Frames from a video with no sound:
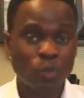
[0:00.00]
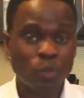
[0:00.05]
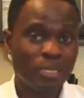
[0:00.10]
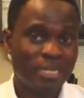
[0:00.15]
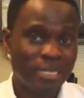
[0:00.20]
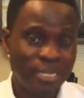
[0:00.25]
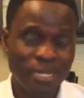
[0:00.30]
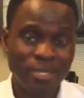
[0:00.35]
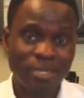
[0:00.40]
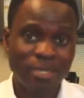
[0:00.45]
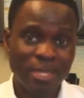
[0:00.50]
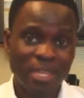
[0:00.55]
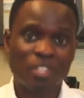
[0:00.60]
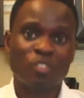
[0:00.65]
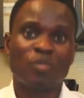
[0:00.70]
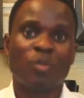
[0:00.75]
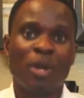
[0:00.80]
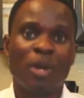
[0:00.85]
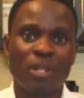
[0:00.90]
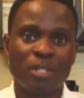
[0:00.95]
We teach that
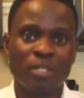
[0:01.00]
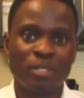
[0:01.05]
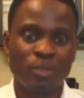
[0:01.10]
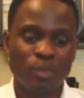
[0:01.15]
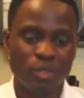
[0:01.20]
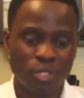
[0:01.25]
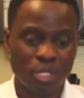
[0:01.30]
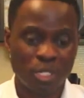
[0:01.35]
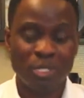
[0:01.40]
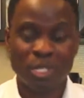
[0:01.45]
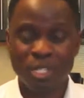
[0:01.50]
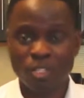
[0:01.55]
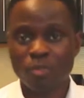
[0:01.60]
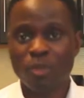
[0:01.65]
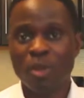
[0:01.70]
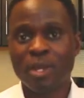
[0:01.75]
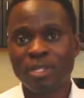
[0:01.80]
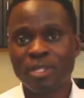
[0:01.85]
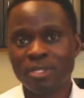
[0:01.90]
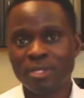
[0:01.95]
strategy. We teach that
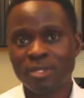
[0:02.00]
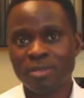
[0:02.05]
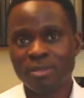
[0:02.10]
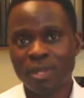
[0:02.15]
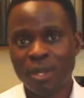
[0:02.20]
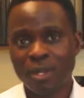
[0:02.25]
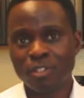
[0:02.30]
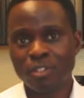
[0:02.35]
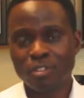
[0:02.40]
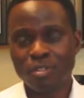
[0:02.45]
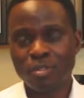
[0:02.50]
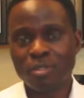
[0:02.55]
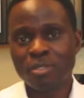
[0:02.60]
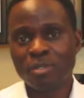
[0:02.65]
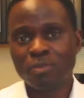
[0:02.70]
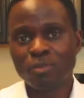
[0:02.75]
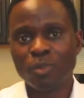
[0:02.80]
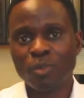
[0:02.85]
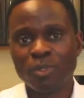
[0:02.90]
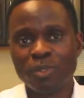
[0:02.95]
strategy in our
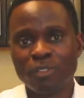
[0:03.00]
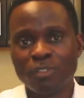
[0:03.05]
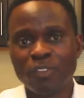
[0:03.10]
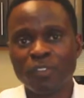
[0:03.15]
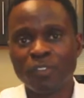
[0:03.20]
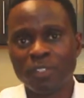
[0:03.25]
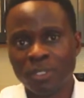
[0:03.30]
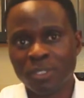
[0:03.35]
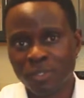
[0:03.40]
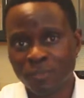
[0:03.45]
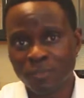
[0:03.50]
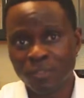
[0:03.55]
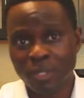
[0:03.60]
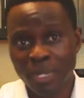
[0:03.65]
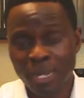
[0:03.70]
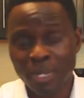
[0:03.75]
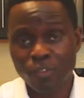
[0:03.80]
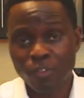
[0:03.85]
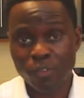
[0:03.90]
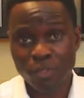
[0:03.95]
students in more than 15
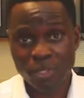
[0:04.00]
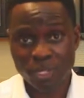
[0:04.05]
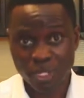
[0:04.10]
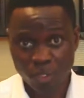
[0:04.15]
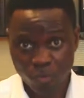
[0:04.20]
different countries,